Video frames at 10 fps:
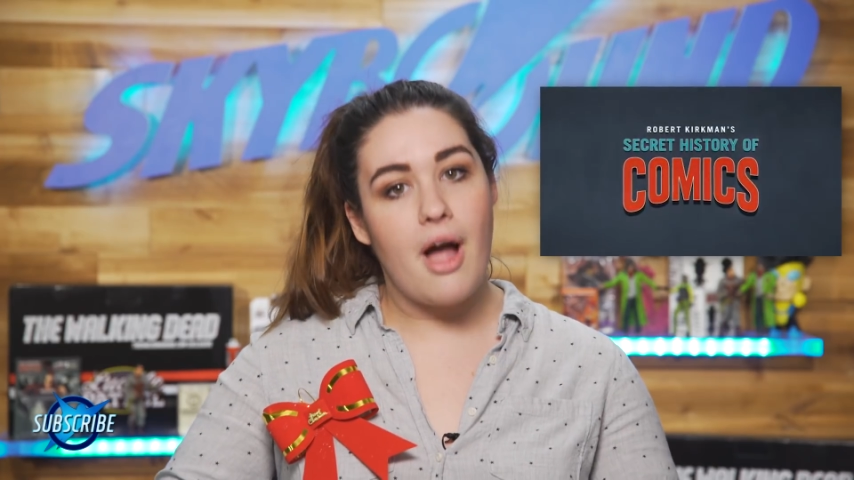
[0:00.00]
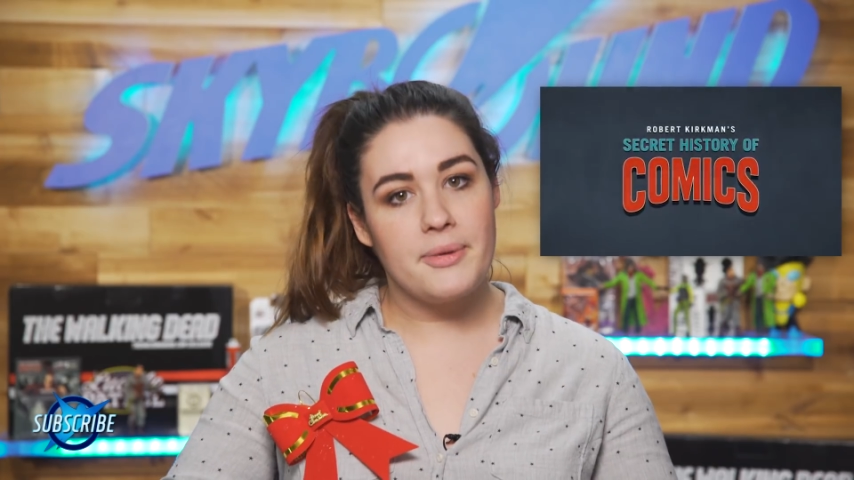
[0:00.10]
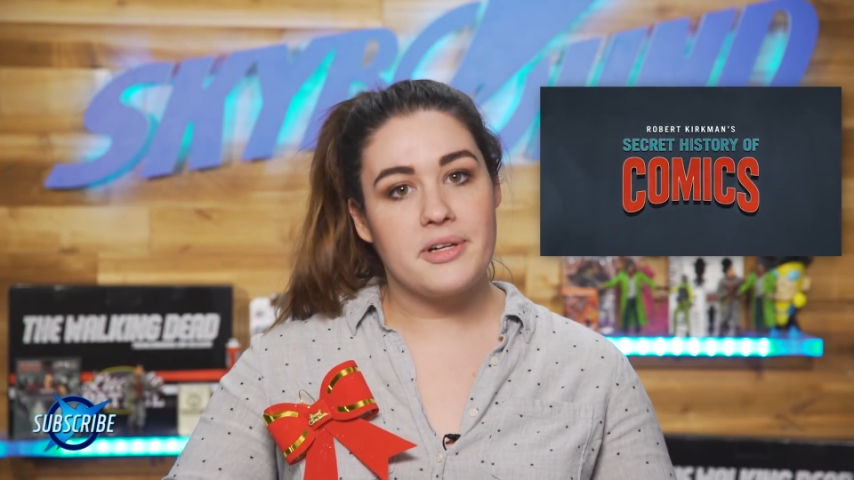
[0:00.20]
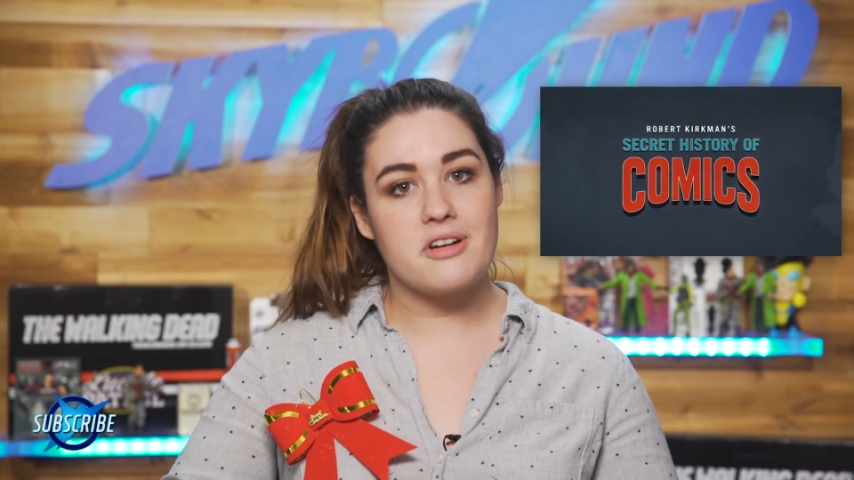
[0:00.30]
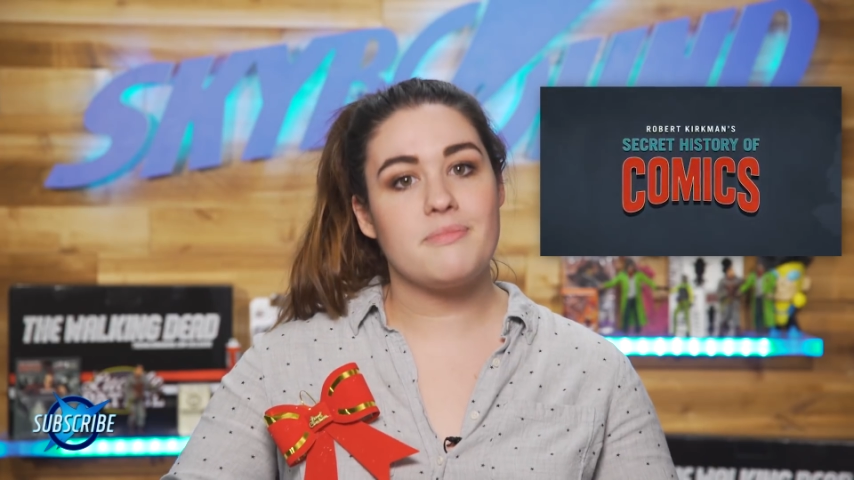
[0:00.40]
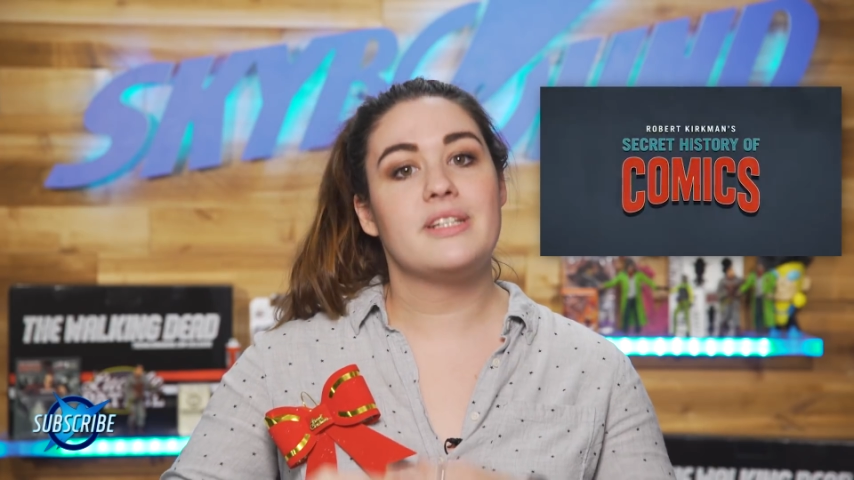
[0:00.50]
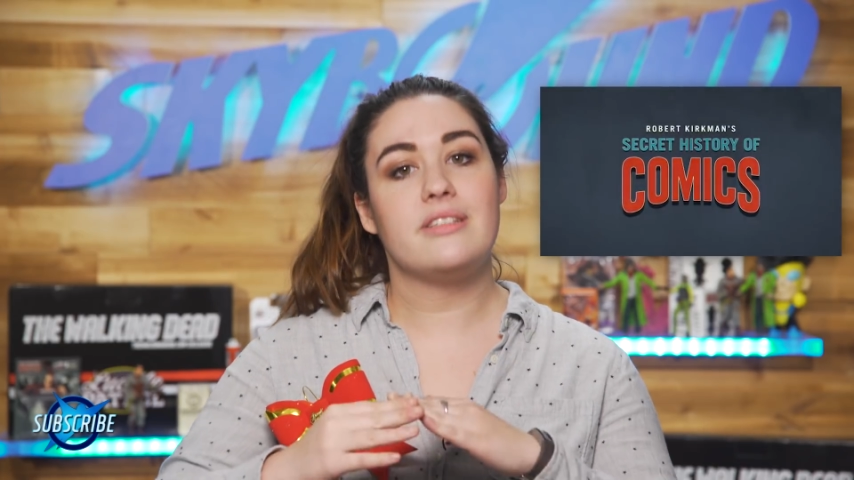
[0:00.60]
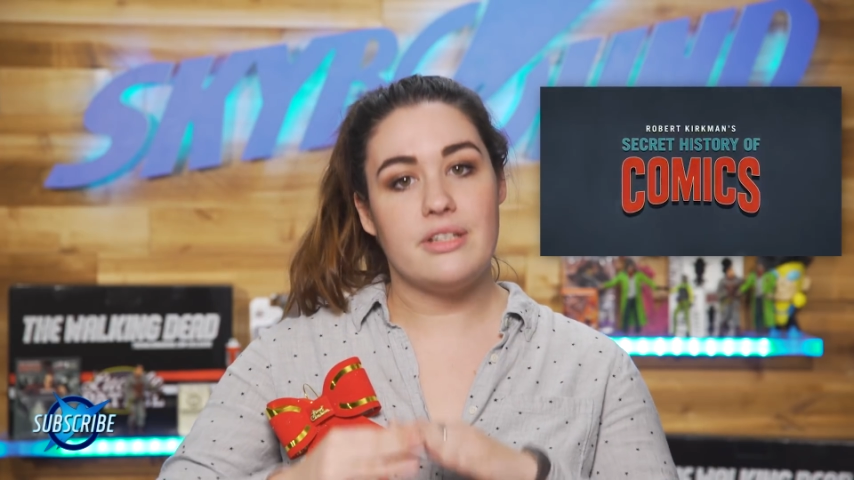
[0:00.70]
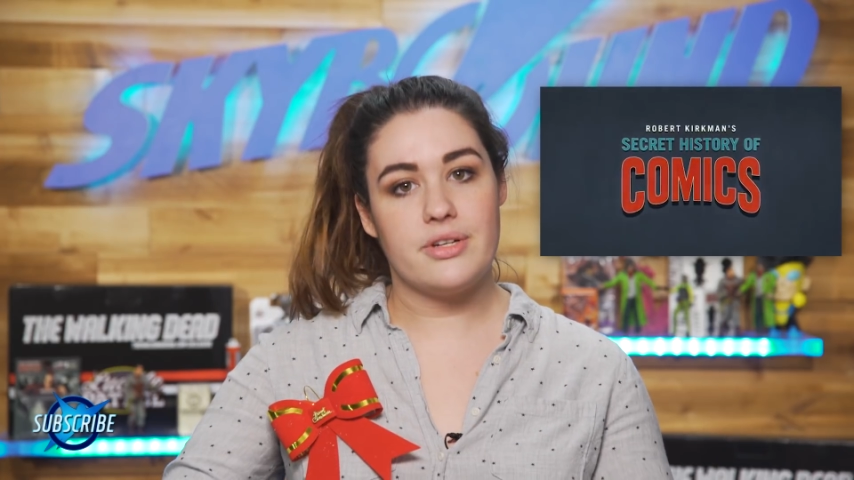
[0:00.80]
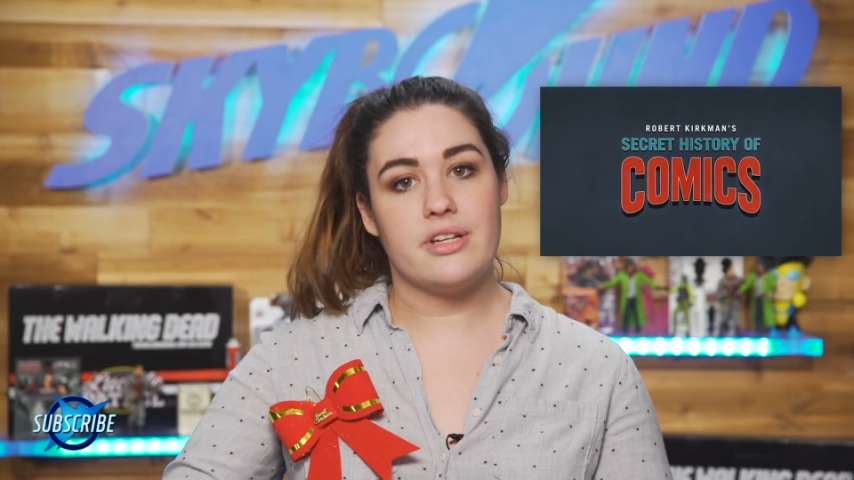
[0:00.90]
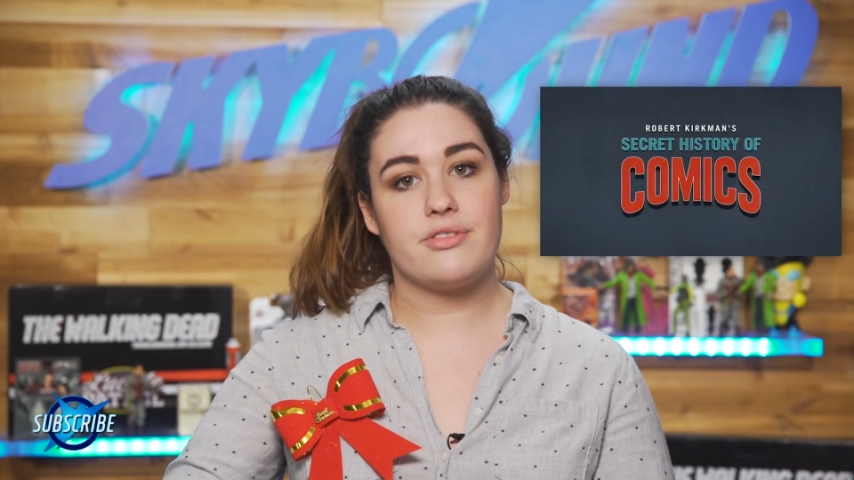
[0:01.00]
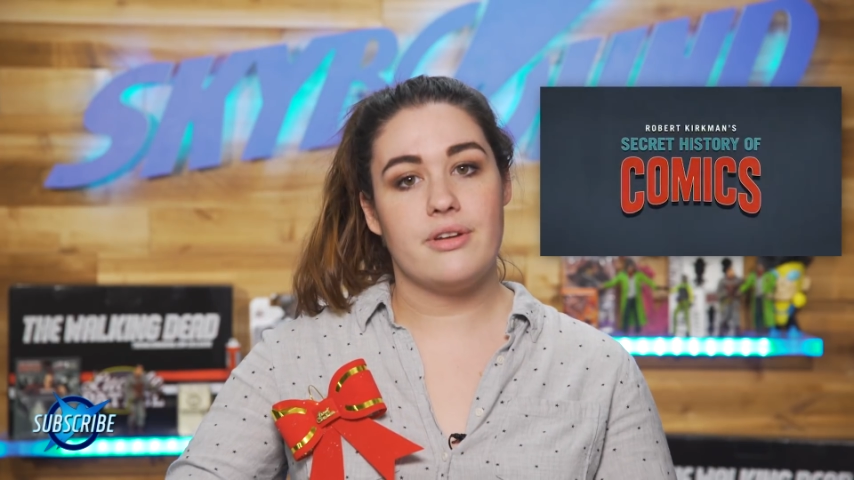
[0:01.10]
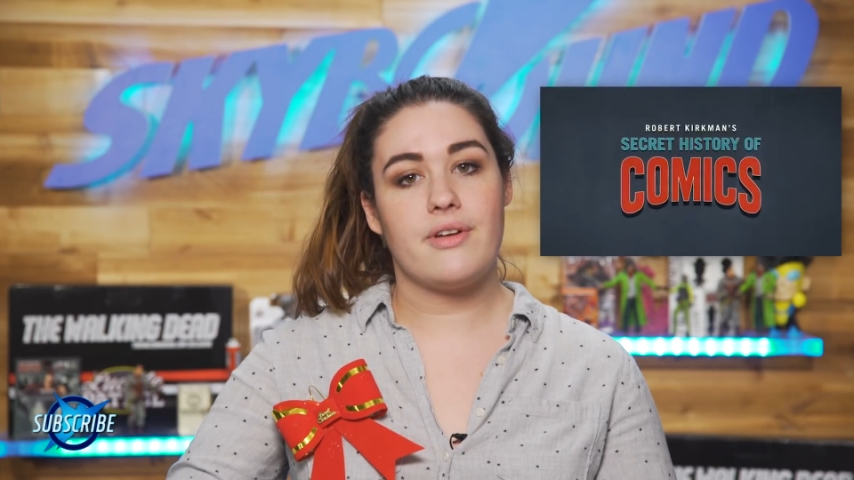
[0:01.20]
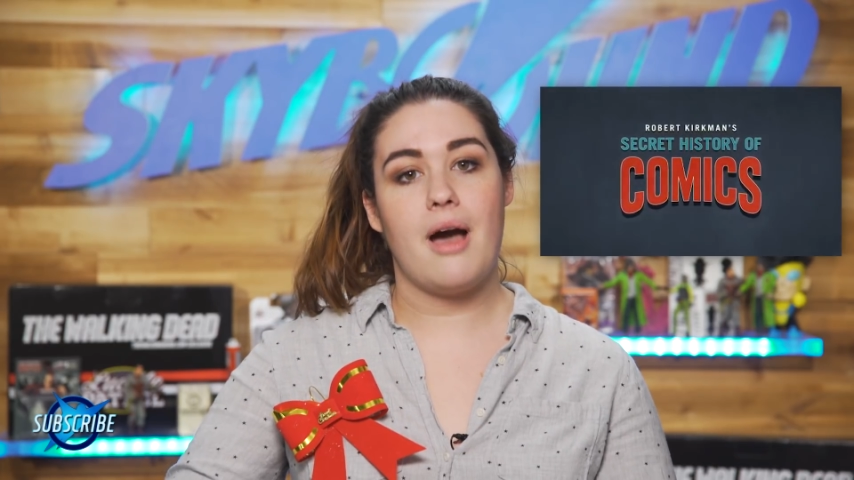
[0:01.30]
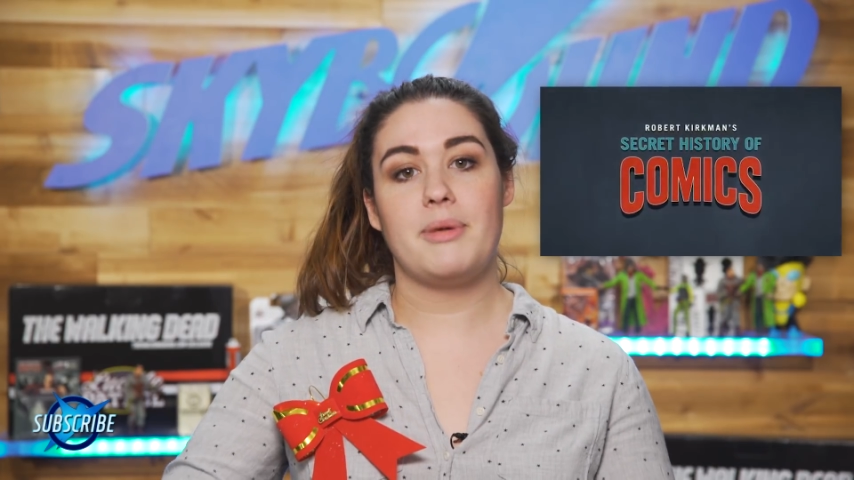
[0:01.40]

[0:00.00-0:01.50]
Robert Kirkman's Secret History of